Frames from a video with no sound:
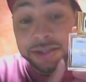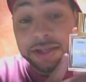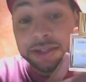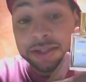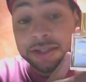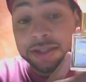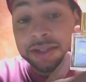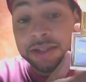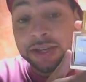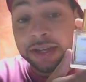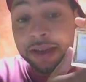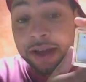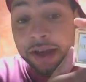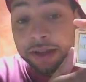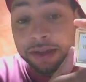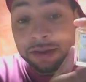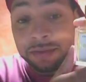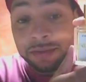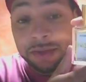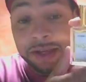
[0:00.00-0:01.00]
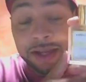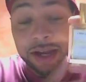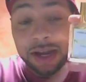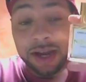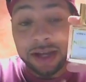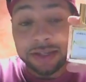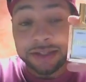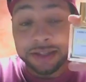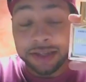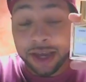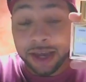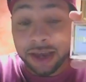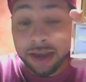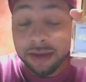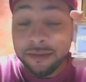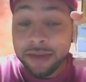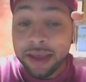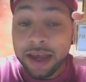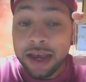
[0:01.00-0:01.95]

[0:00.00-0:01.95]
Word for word: This is another one that I say